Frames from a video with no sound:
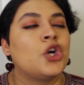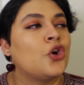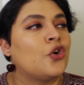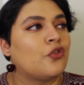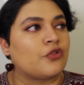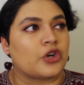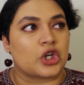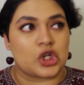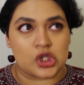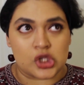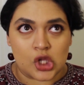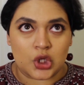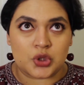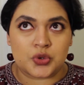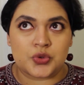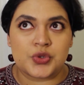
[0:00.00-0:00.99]
for
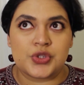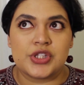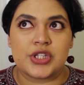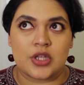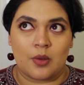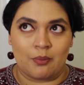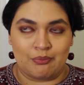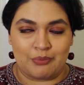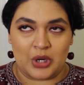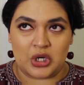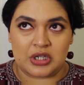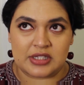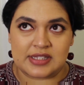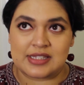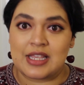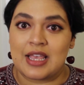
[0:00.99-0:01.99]
clothes,
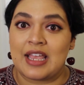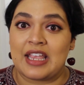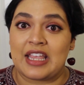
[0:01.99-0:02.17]
books,